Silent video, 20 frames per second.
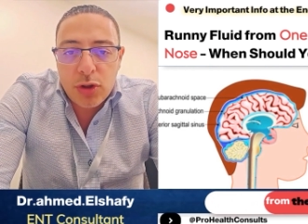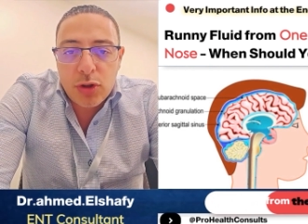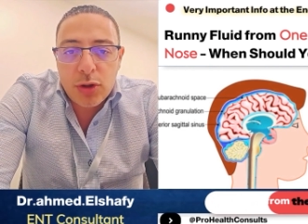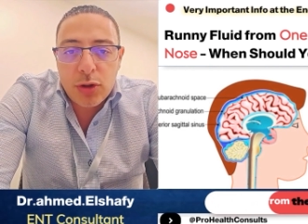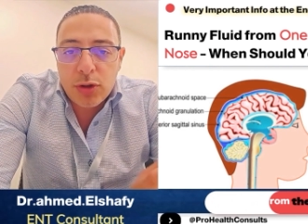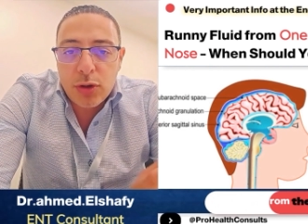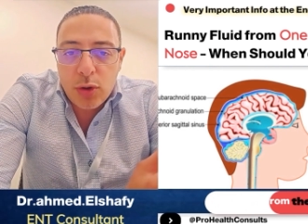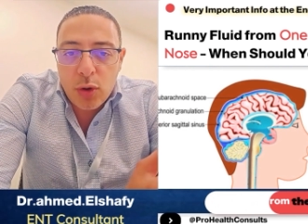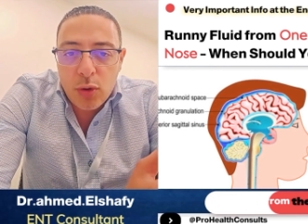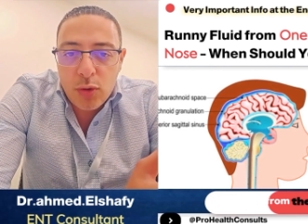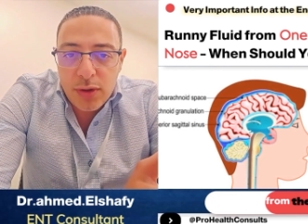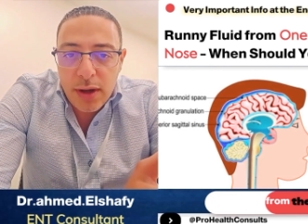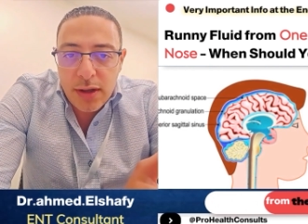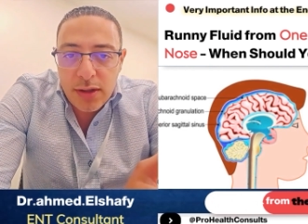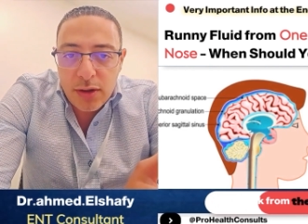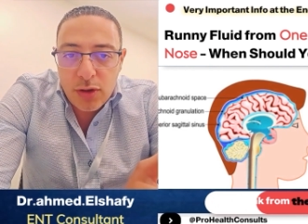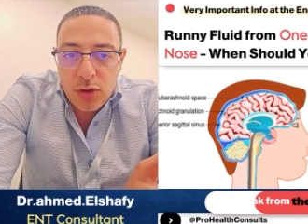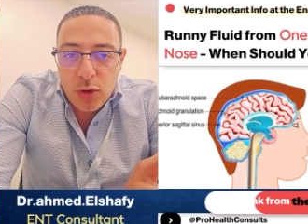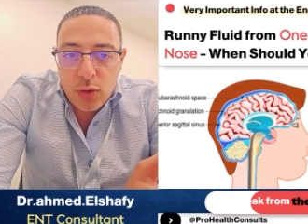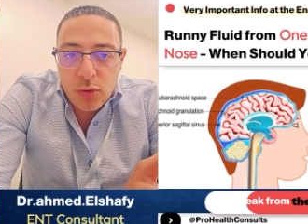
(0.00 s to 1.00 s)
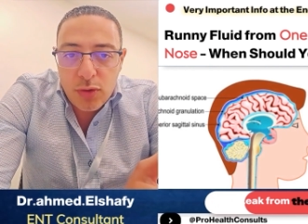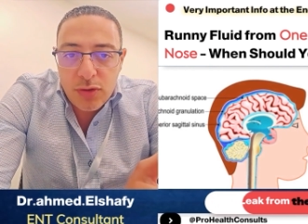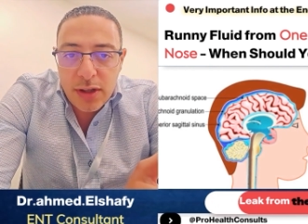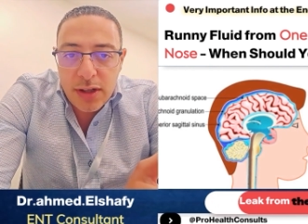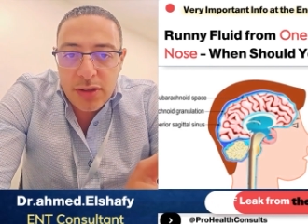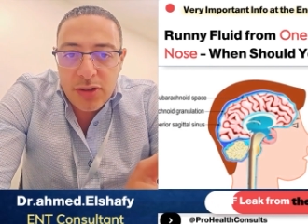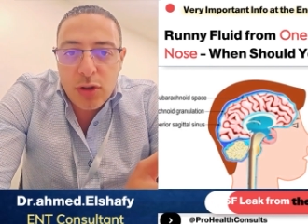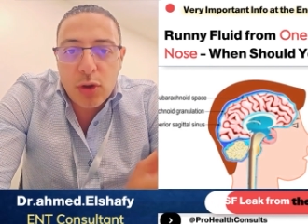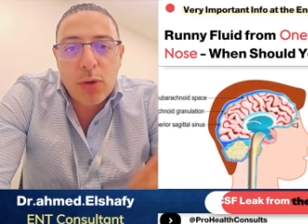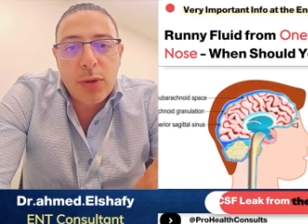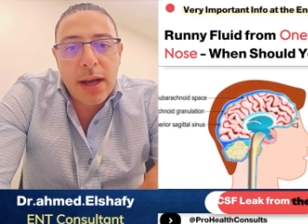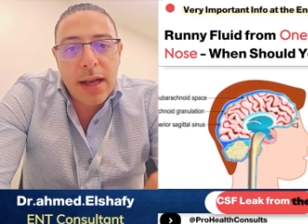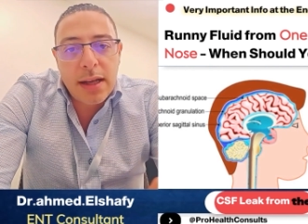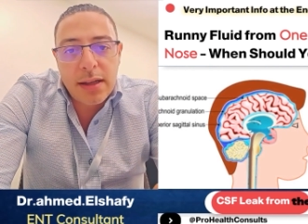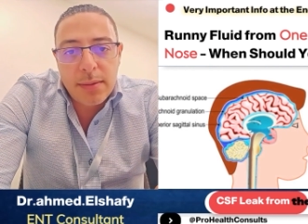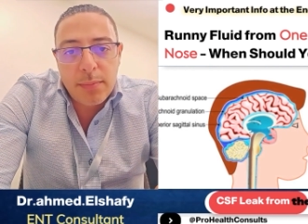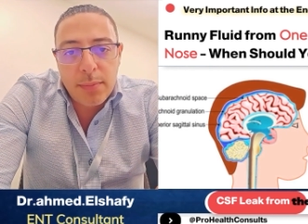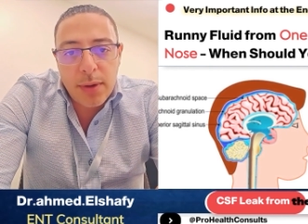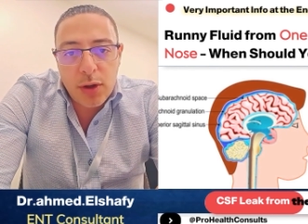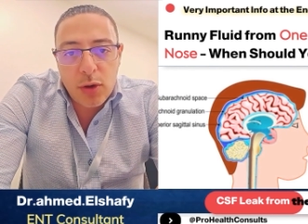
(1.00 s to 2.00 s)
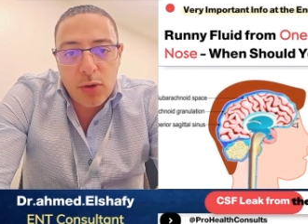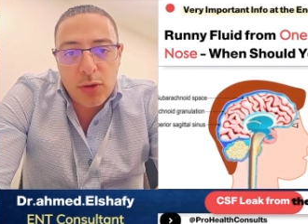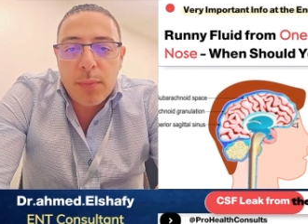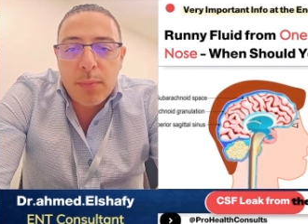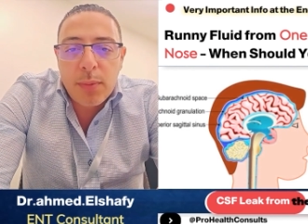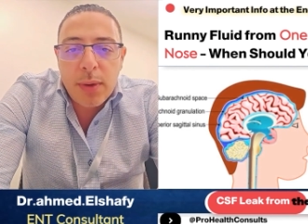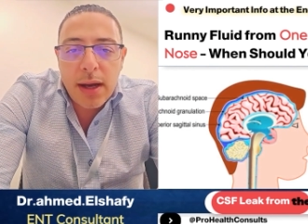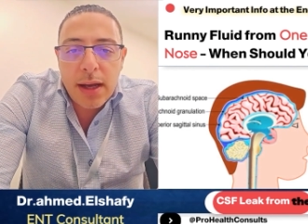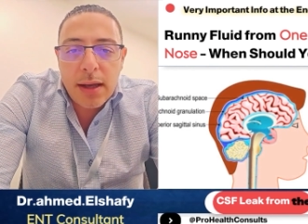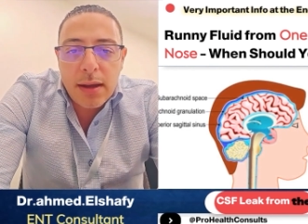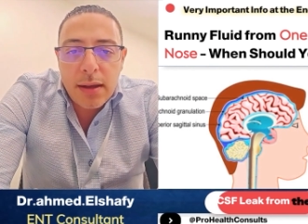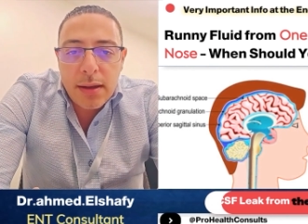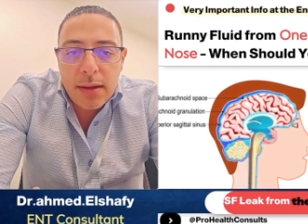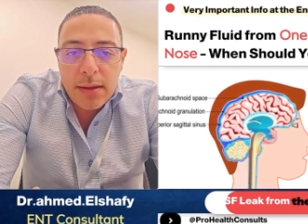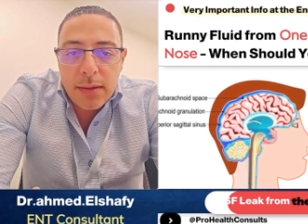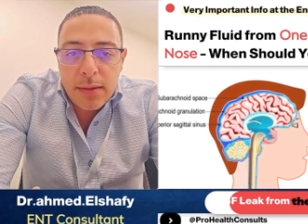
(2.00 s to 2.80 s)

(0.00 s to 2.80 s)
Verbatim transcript: should know that the nose is located below the brain.